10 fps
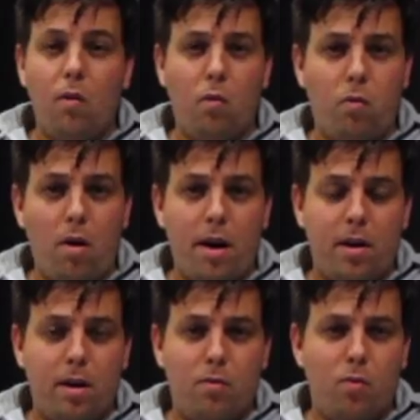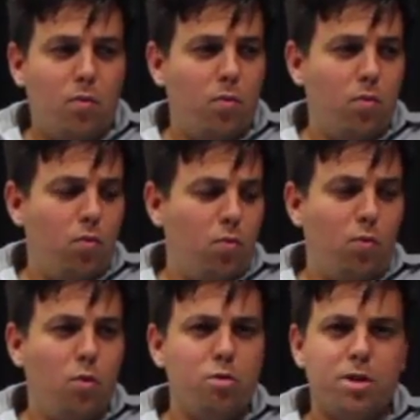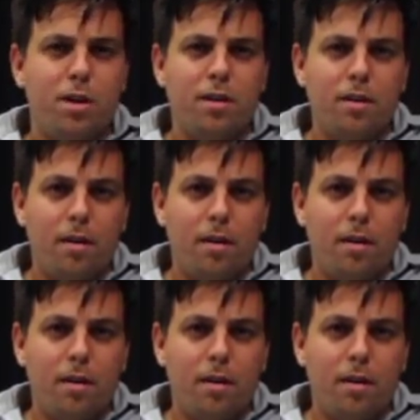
Right, wuxia.